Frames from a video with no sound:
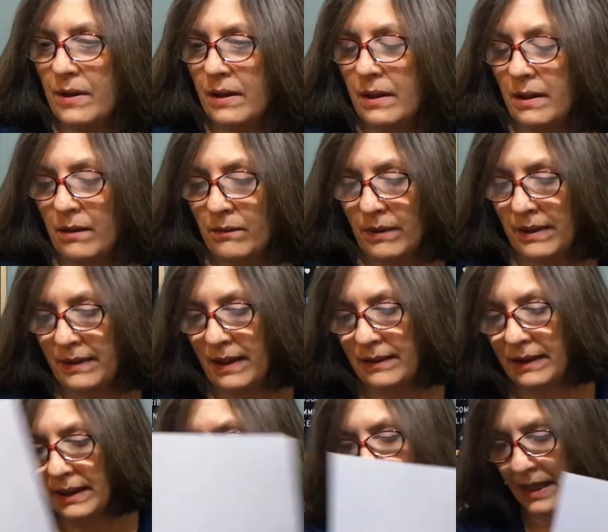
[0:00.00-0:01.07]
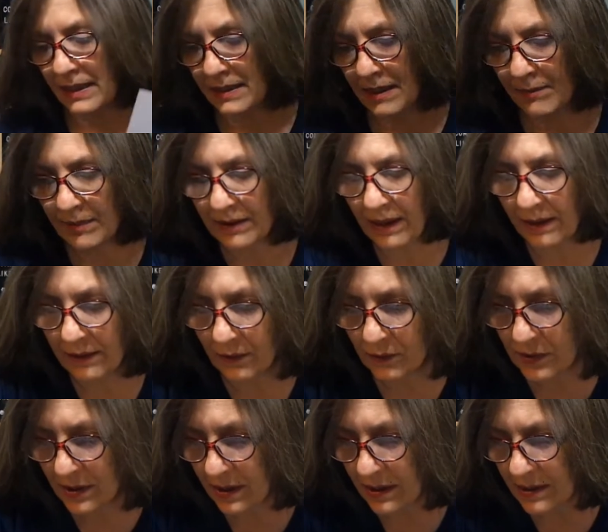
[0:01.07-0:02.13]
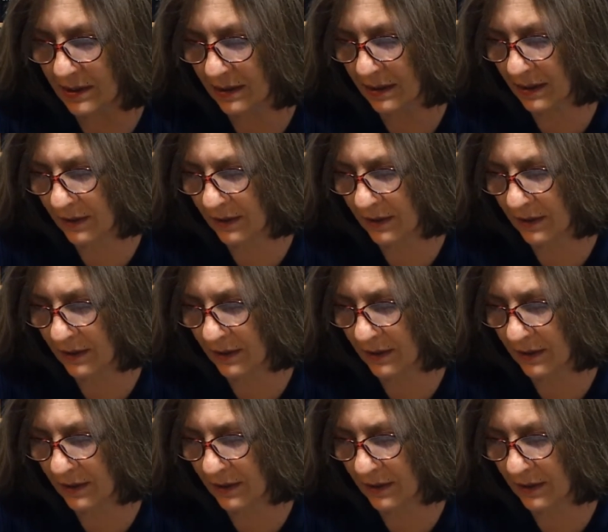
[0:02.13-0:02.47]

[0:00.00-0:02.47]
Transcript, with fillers: you know, and then the candy, but then there's this in